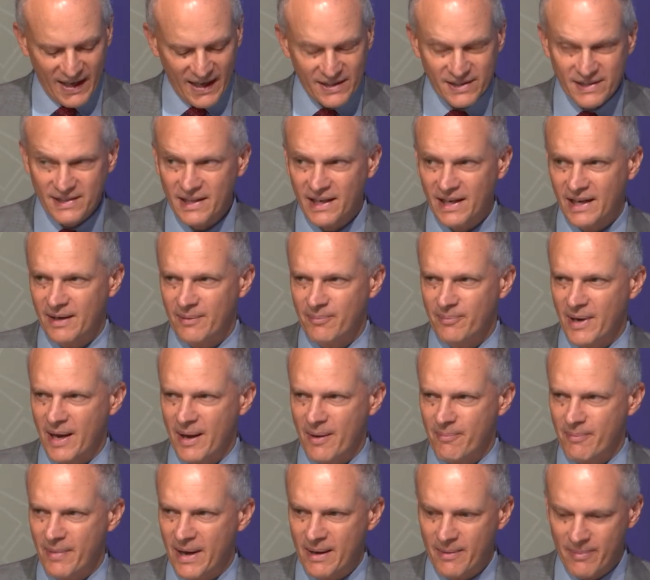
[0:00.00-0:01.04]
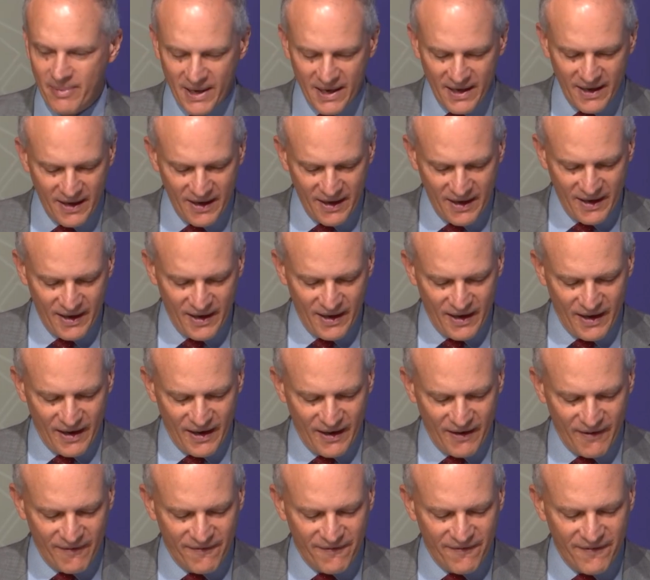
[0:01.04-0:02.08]
Let's uh, maybe
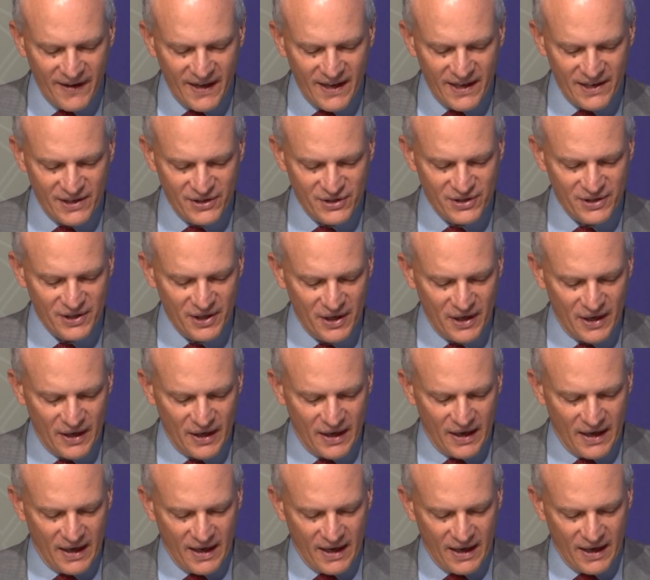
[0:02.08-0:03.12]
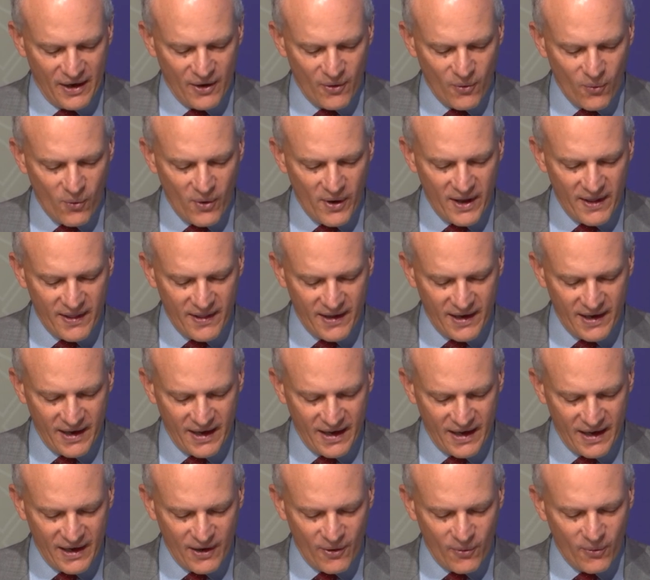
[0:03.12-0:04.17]
uh, finish uh, with,
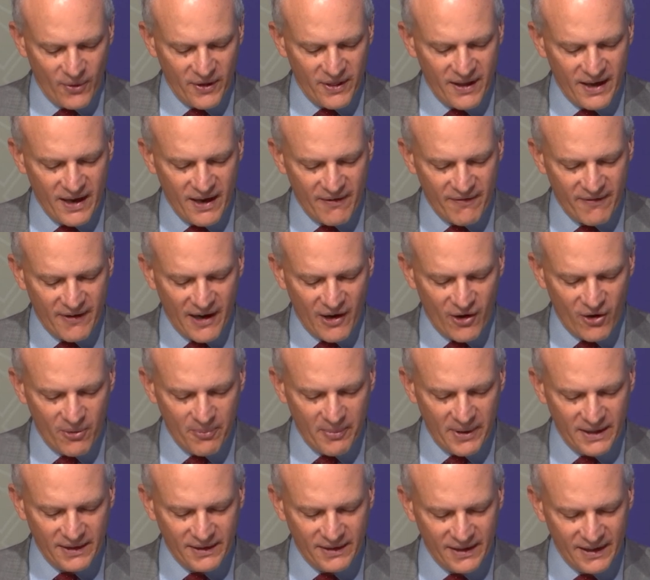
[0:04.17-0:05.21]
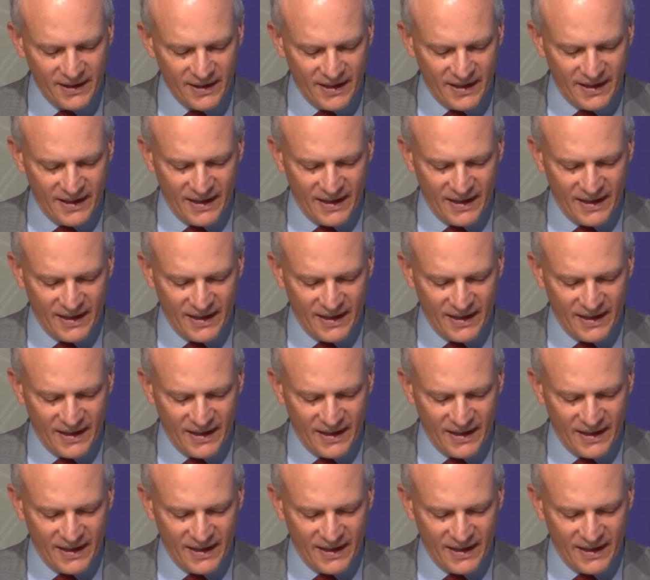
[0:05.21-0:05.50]
uh, with the environment.